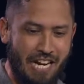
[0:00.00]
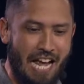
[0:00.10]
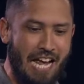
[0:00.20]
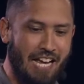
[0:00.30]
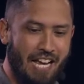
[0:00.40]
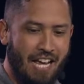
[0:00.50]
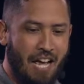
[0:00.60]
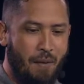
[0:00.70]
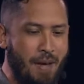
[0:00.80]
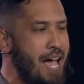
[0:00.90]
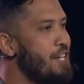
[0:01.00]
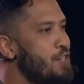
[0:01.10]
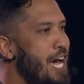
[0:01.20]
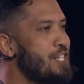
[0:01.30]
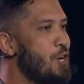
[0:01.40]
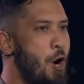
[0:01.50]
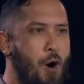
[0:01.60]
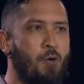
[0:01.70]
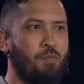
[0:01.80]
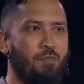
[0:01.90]
today. Man, you guys are
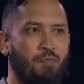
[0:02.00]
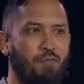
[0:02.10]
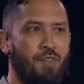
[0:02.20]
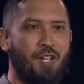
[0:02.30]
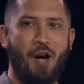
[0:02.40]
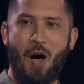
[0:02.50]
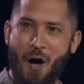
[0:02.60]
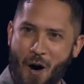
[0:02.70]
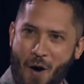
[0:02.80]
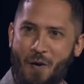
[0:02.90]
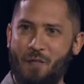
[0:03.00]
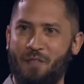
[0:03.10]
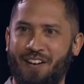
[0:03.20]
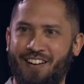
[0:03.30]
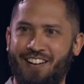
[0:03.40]
home. Home.